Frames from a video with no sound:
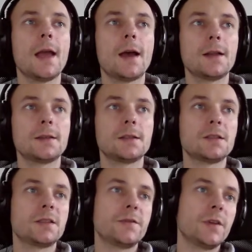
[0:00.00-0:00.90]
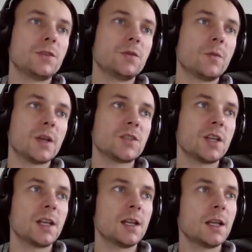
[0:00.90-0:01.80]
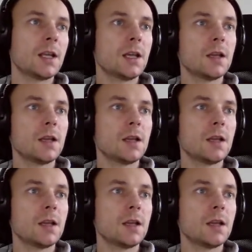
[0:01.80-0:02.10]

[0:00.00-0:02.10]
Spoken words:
added this virtual machine.